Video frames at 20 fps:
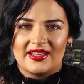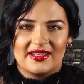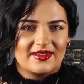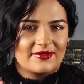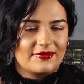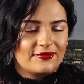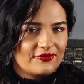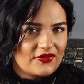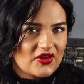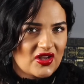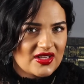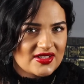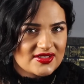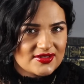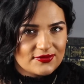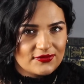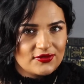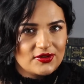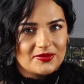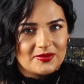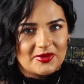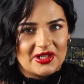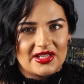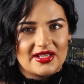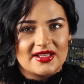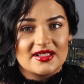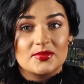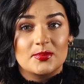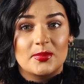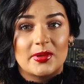in the first few
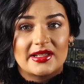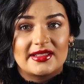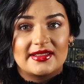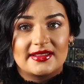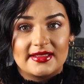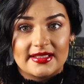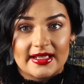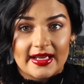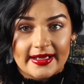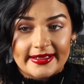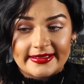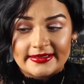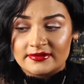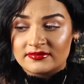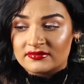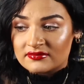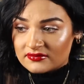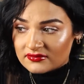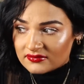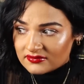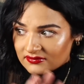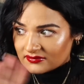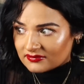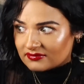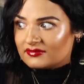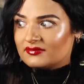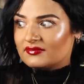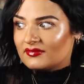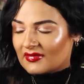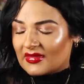minutes, but then
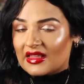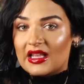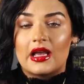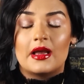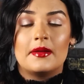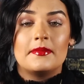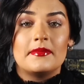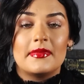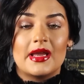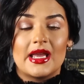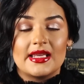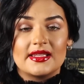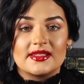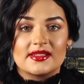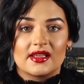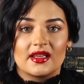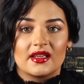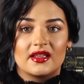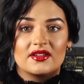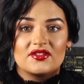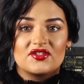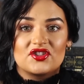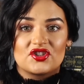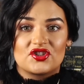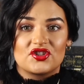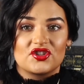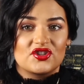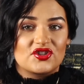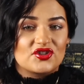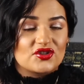amazing.
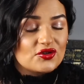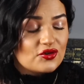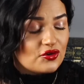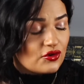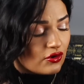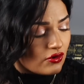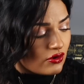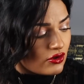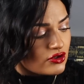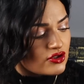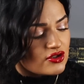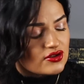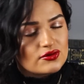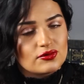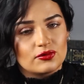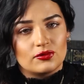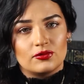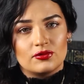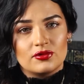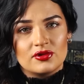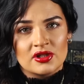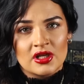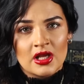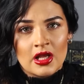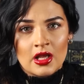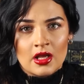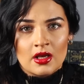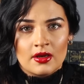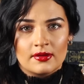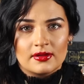This is gorgeous oud,
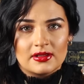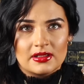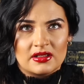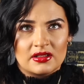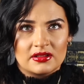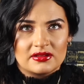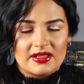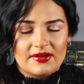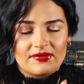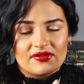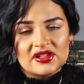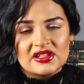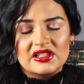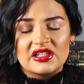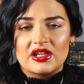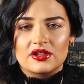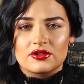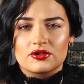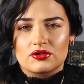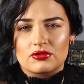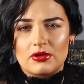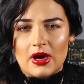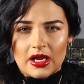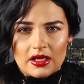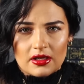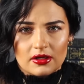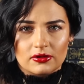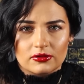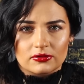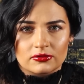definitely a
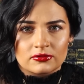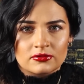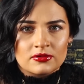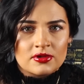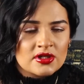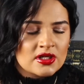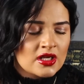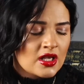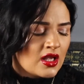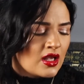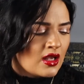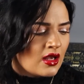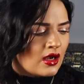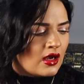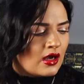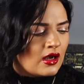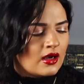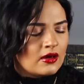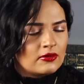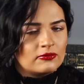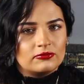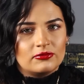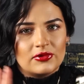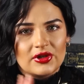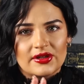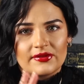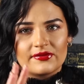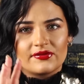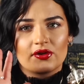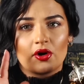drier oud
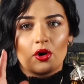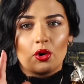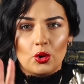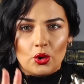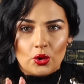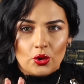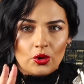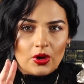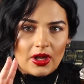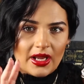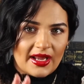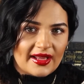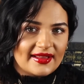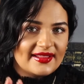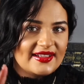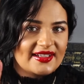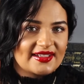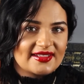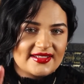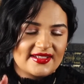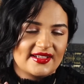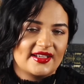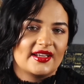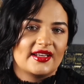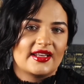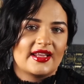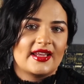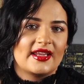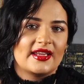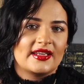with the whole Alien
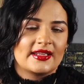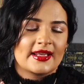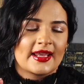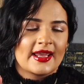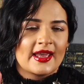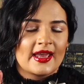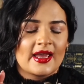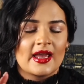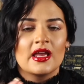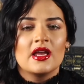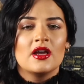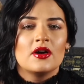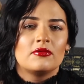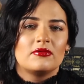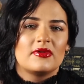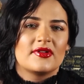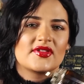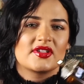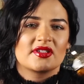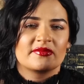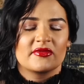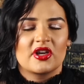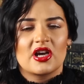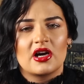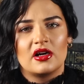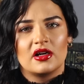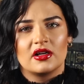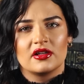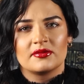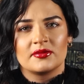DNA in here with some
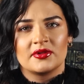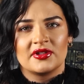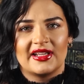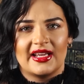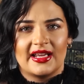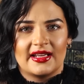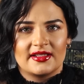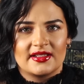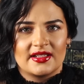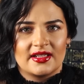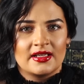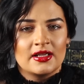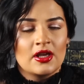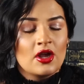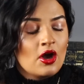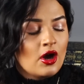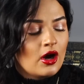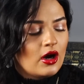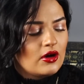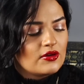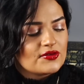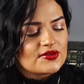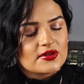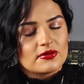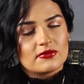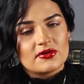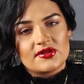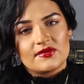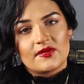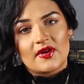cardamom added.
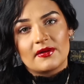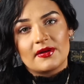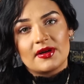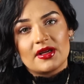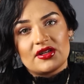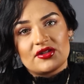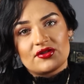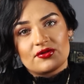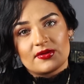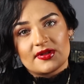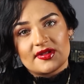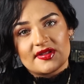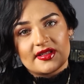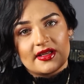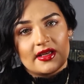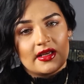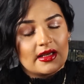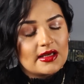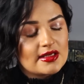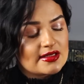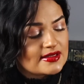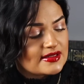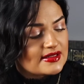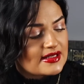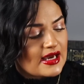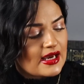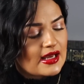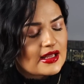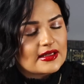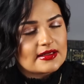Also, what's very interesting is
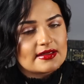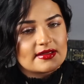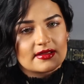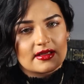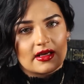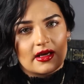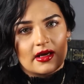that